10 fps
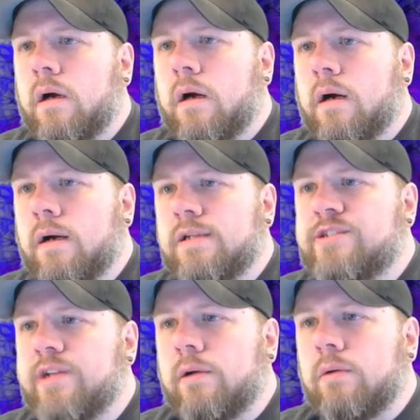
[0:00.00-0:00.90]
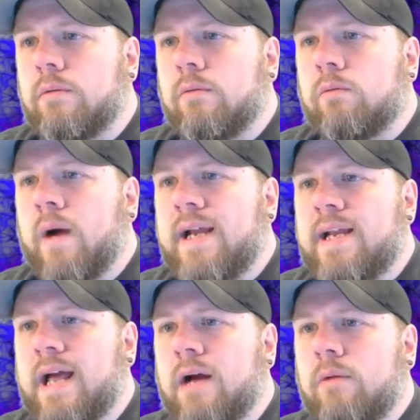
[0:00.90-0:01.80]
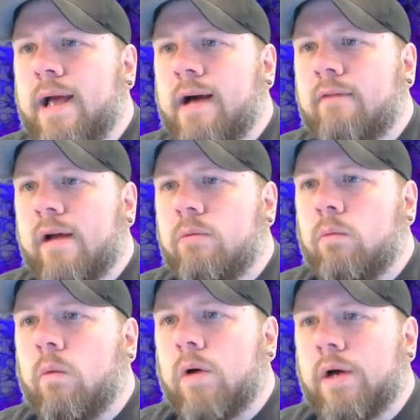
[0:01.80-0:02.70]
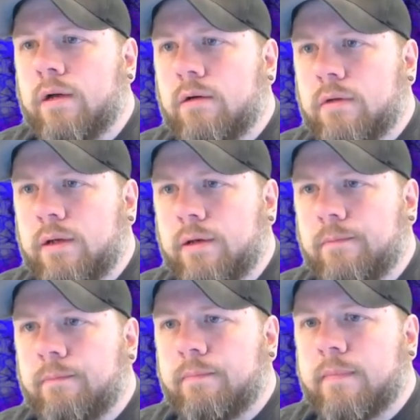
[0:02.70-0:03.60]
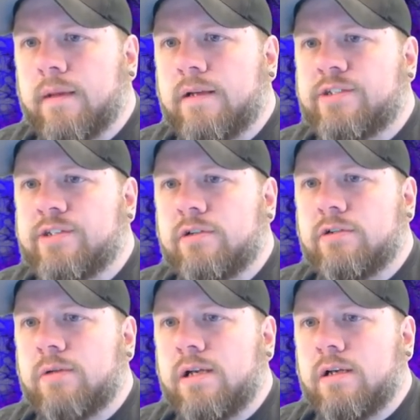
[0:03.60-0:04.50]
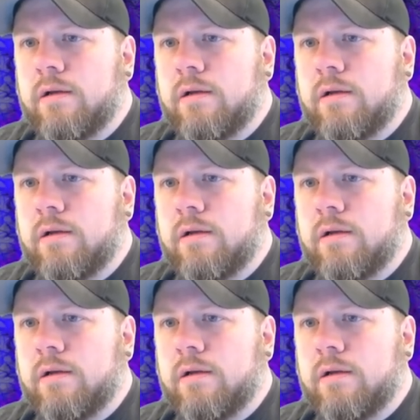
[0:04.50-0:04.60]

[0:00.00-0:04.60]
All right, so right now we have a 1 on here. As soon as we